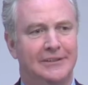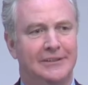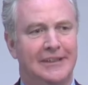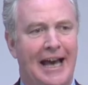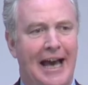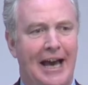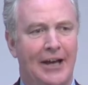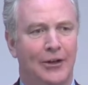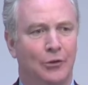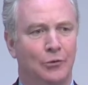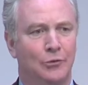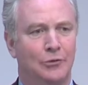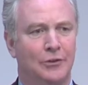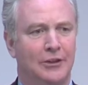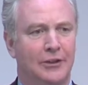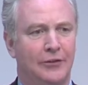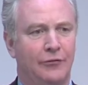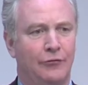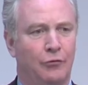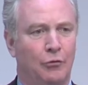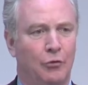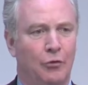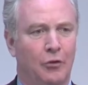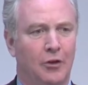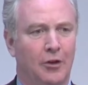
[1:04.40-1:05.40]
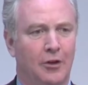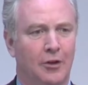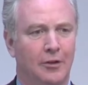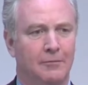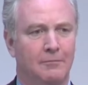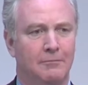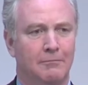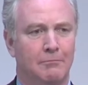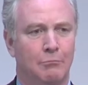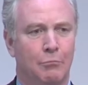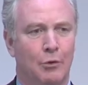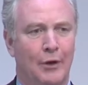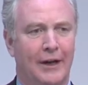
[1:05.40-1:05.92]
not only for
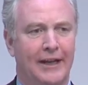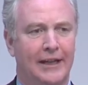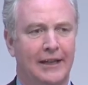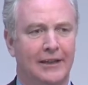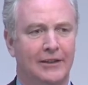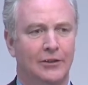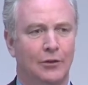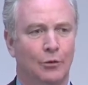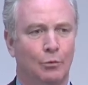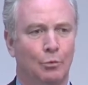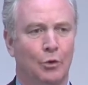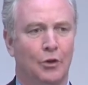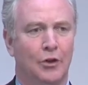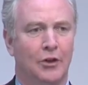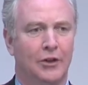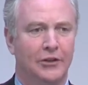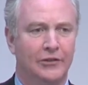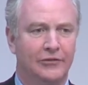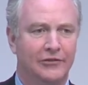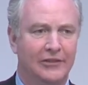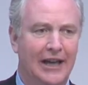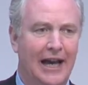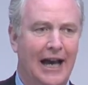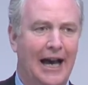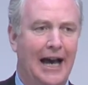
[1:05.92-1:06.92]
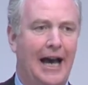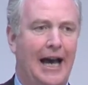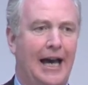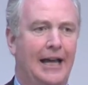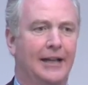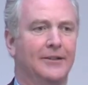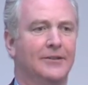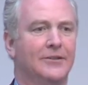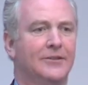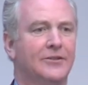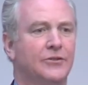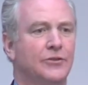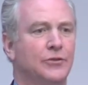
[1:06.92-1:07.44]
bringing the Word of
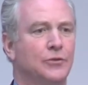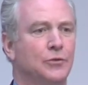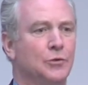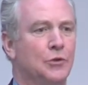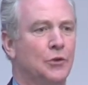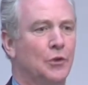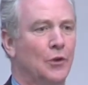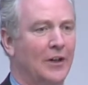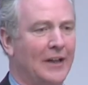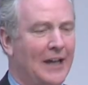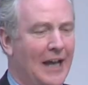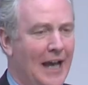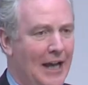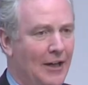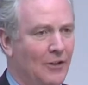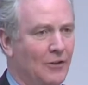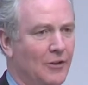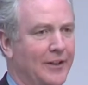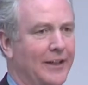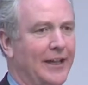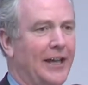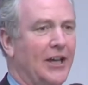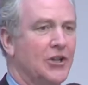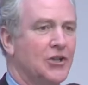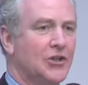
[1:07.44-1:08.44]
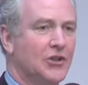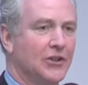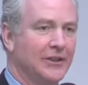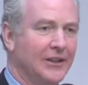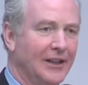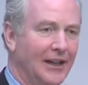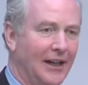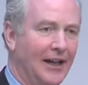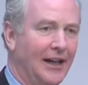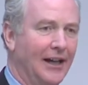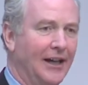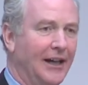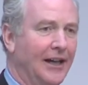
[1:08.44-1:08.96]
God to your congregation
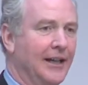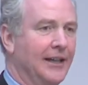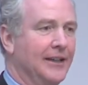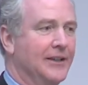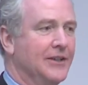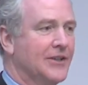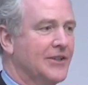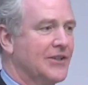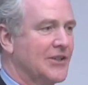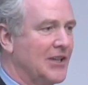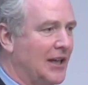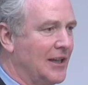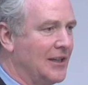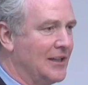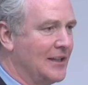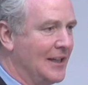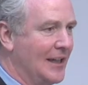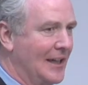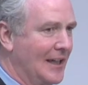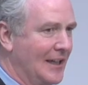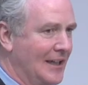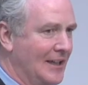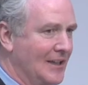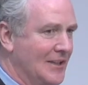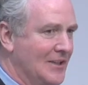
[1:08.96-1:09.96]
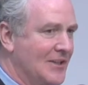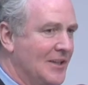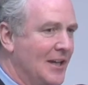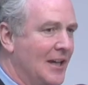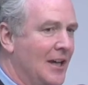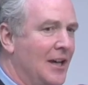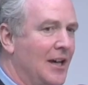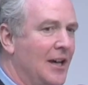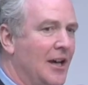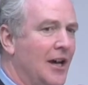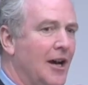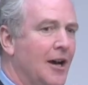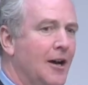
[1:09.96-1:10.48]
on
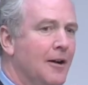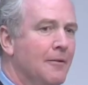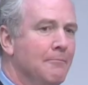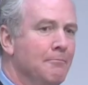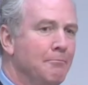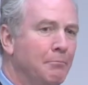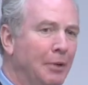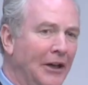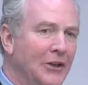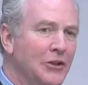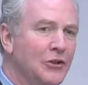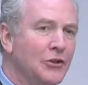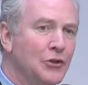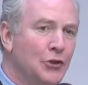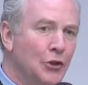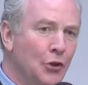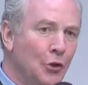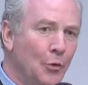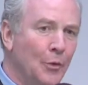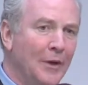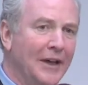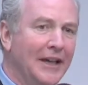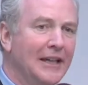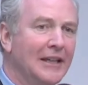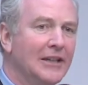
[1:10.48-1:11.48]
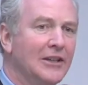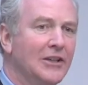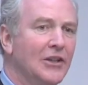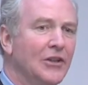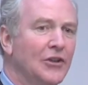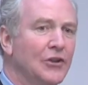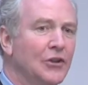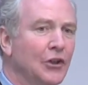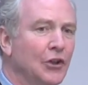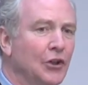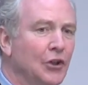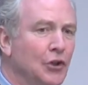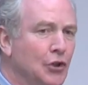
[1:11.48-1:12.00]
Sundays, but
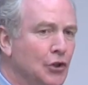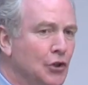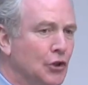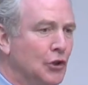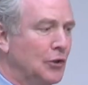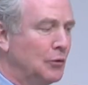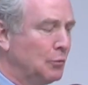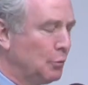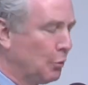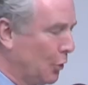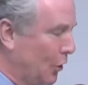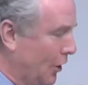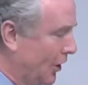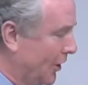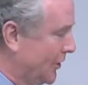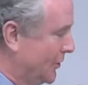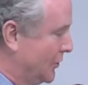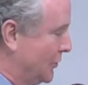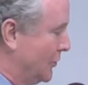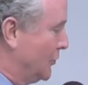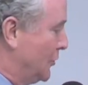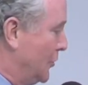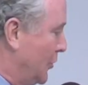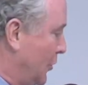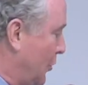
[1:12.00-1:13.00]
doing the good work you